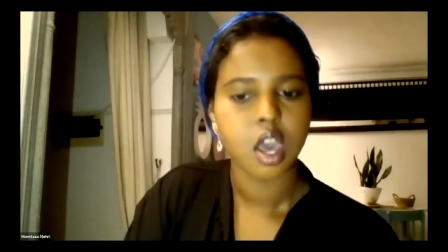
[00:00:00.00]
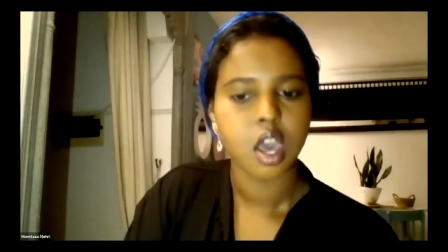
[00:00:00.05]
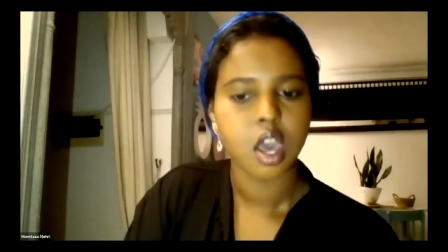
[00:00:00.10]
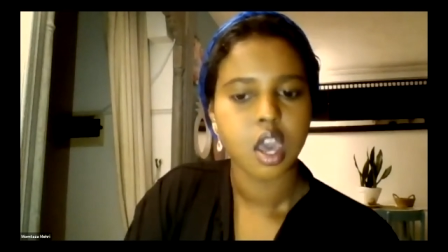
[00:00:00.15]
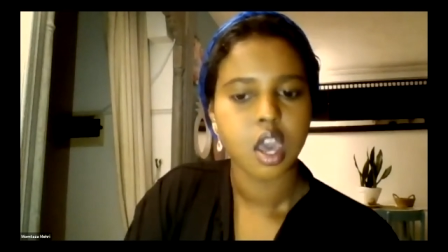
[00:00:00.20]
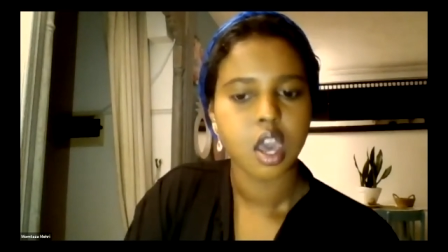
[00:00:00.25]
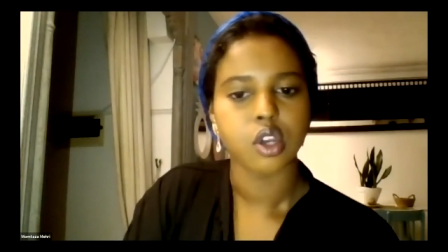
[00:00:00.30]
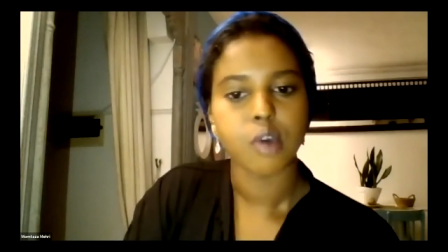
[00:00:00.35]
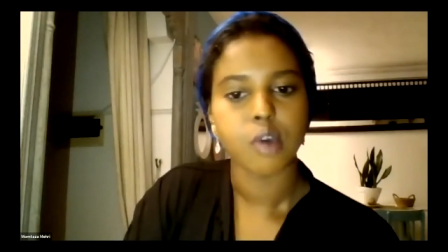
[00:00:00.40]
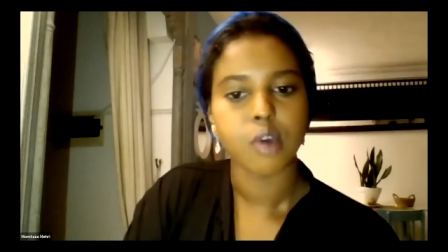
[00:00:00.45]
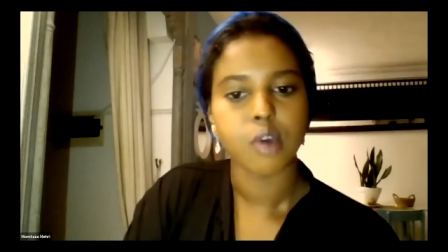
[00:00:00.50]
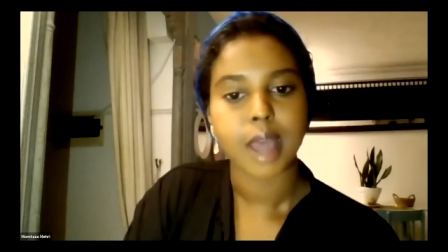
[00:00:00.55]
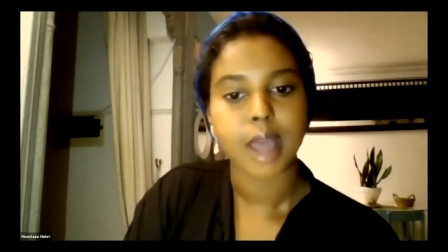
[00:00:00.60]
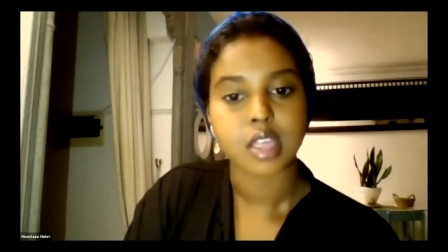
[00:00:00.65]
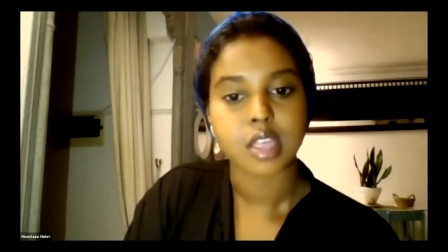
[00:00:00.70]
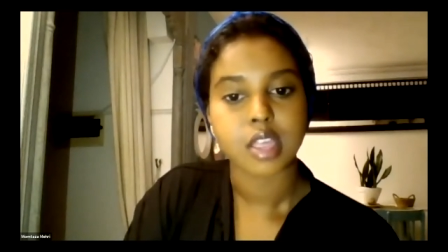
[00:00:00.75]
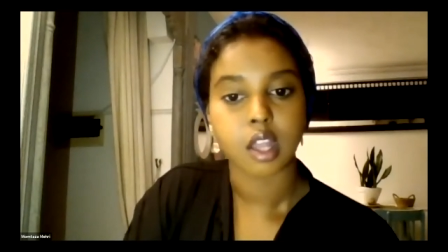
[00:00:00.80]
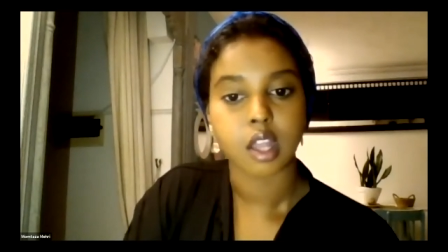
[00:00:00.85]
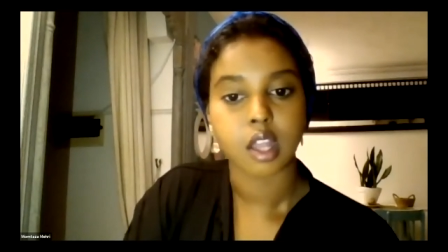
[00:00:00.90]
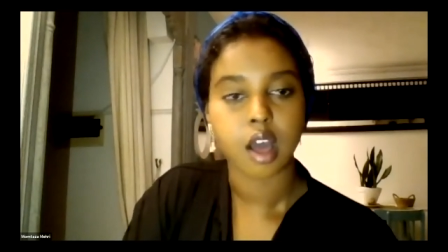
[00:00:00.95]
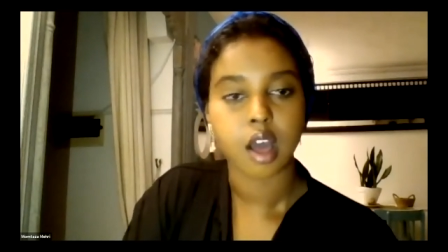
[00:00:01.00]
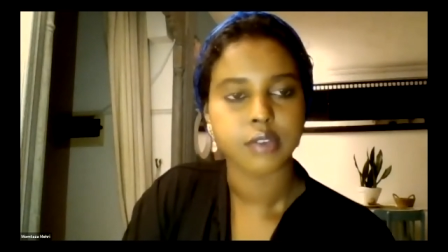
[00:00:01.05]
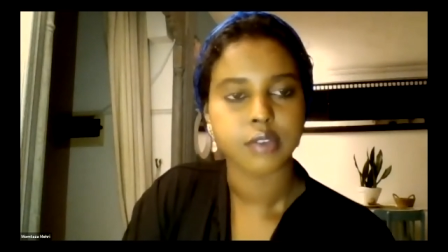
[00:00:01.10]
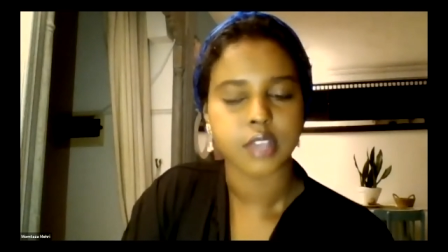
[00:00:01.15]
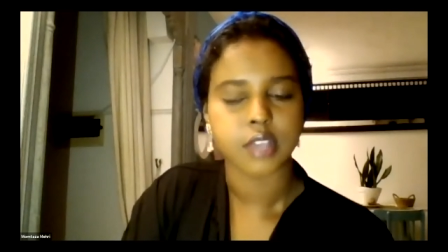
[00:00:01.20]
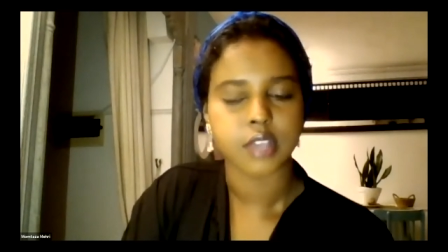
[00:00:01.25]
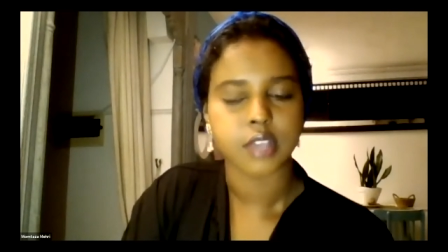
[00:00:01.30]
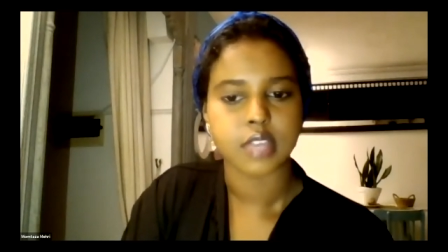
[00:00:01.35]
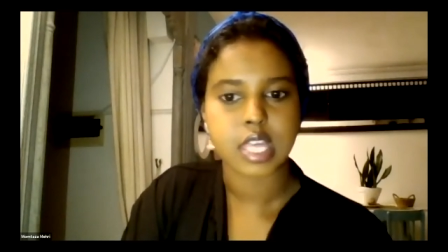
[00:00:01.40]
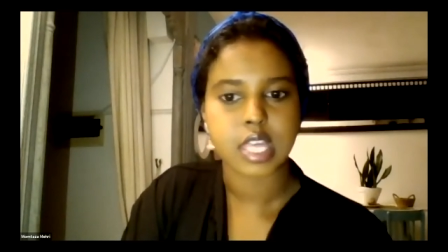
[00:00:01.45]
The nomads laughed
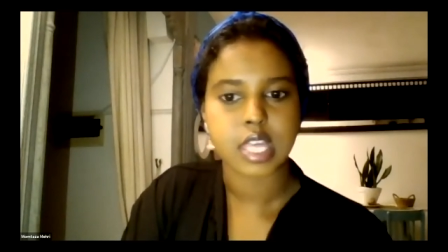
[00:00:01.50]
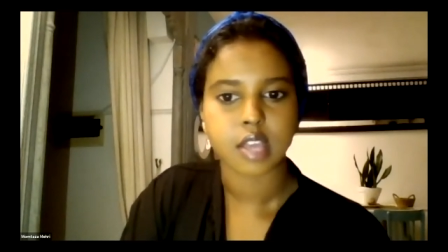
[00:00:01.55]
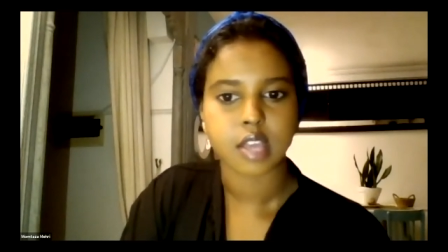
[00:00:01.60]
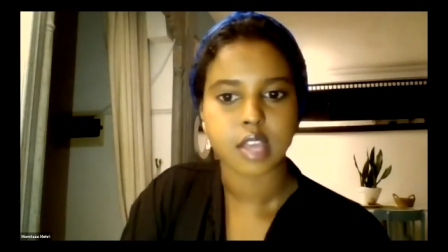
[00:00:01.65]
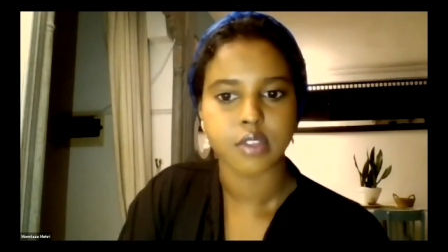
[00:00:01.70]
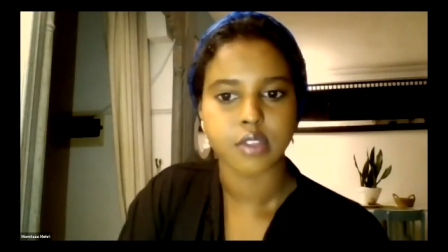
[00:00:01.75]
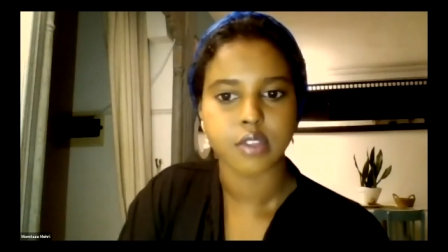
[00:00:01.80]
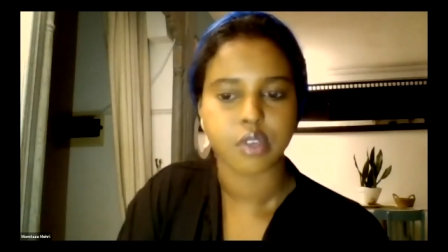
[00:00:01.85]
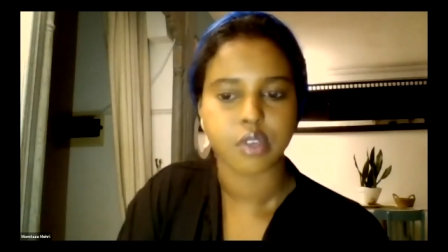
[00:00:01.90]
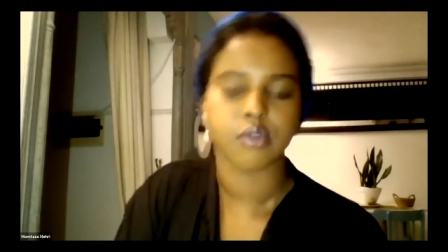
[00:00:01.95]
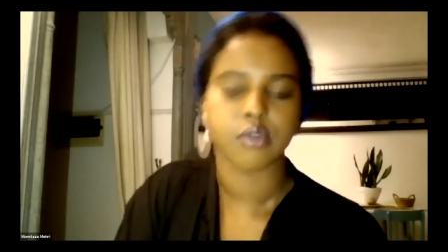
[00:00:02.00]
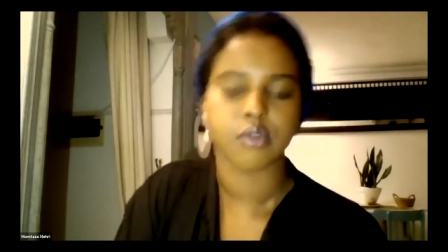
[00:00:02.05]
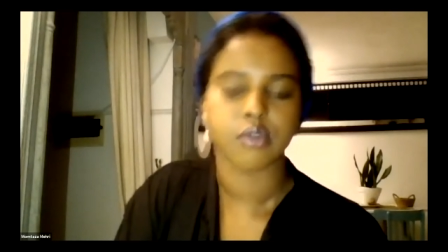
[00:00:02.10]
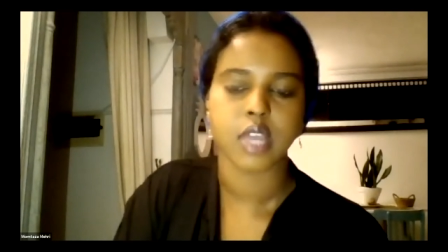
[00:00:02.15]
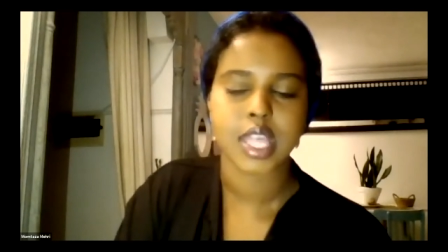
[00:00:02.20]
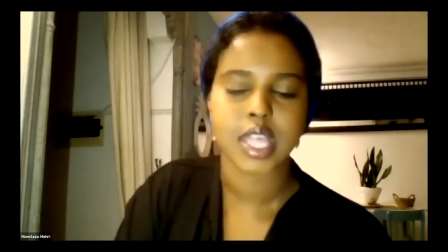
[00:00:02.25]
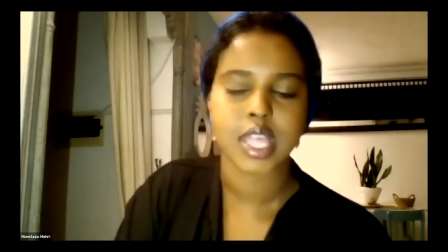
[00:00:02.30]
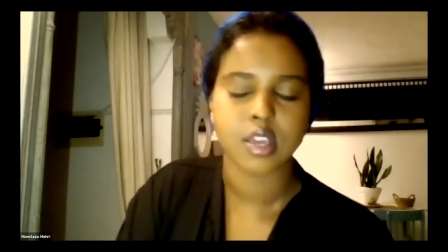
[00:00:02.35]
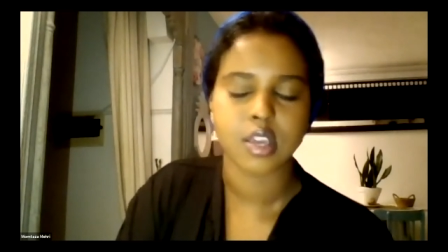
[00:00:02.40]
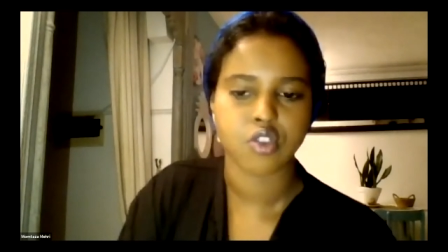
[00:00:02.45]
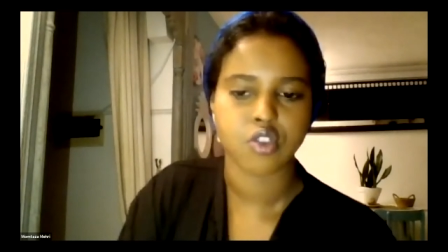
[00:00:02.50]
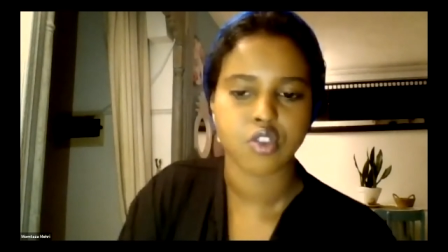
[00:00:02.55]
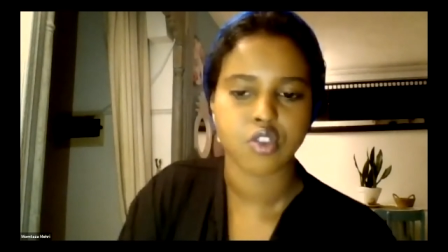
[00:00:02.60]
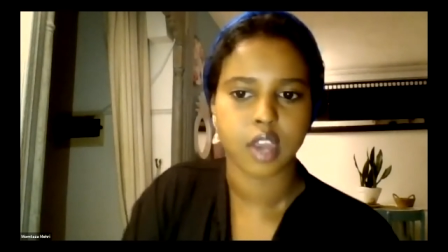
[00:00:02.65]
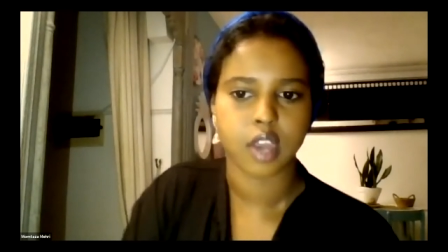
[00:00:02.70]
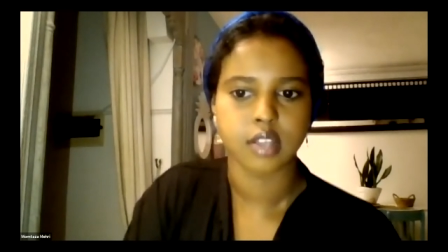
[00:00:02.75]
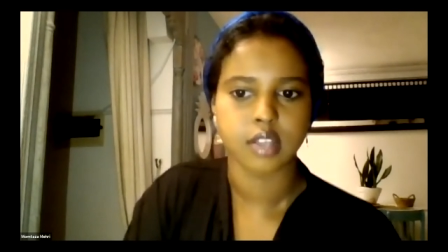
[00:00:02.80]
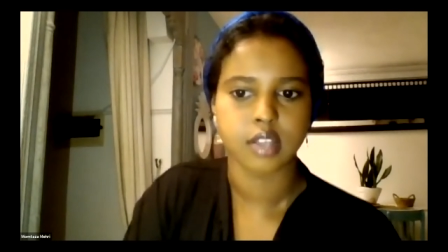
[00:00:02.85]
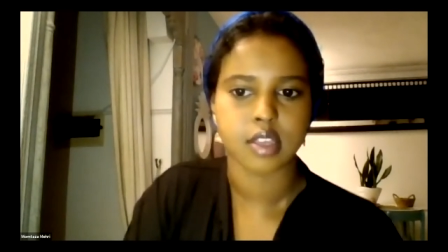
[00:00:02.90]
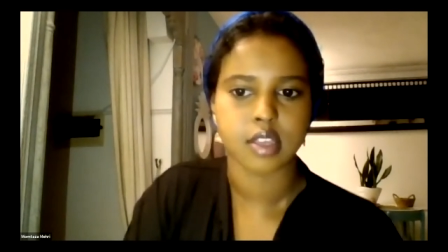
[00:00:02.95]
at these sons of Red Sea
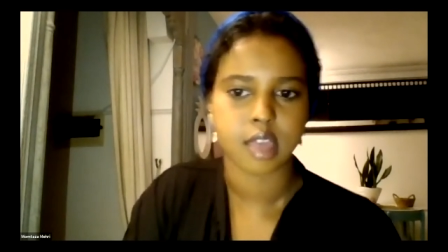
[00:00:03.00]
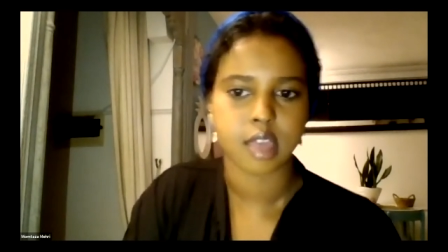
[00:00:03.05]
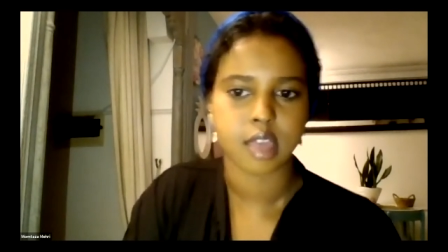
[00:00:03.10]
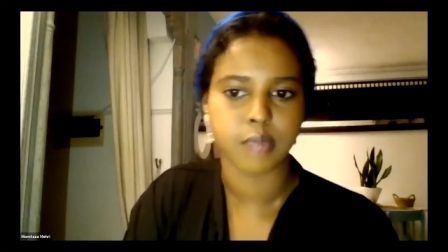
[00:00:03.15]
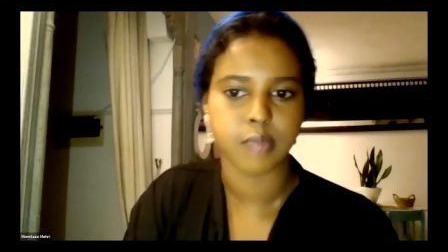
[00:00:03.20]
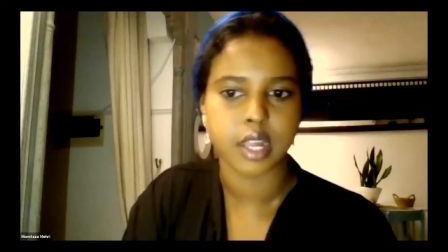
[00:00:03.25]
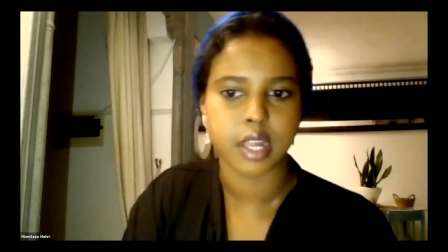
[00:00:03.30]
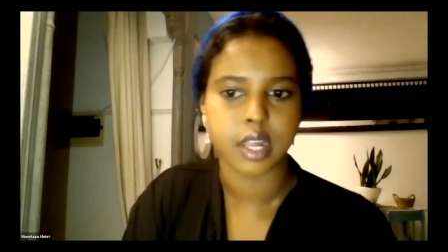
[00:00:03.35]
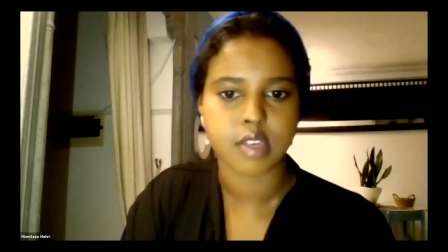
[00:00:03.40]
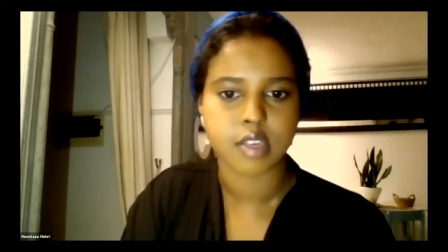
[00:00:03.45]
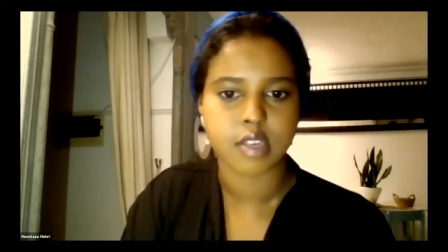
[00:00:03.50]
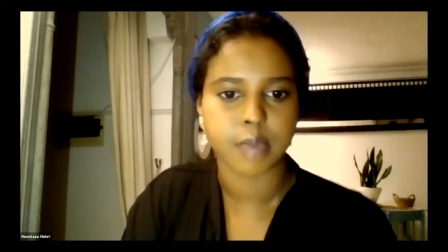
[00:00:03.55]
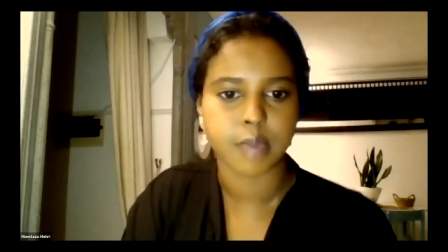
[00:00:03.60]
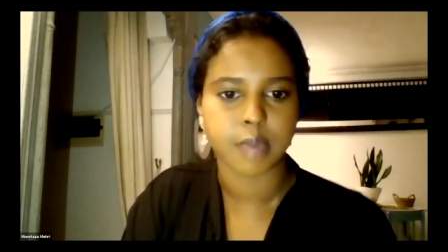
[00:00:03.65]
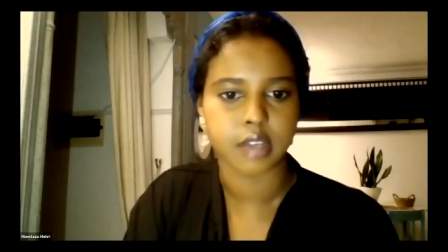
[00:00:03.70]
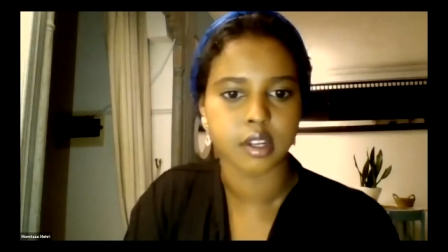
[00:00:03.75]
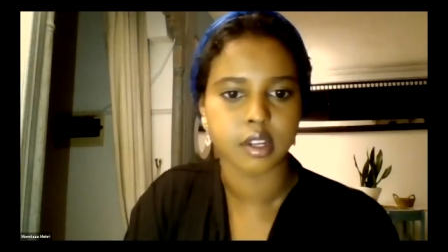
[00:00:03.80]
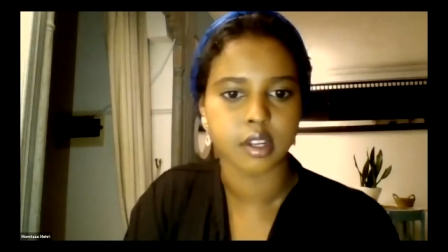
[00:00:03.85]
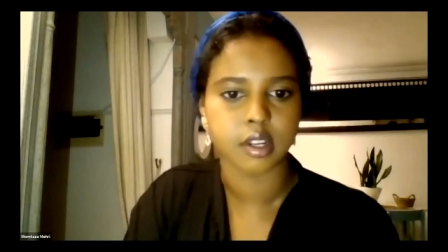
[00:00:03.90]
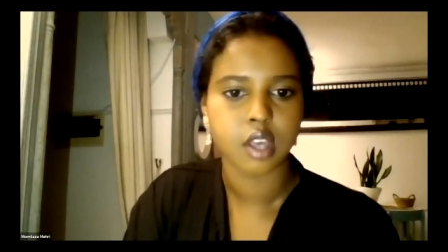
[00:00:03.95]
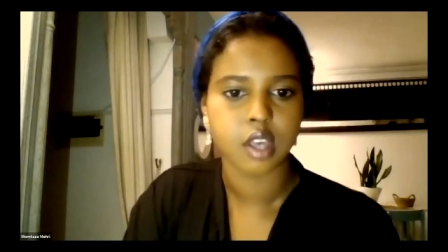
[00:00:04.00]
traders and policemen,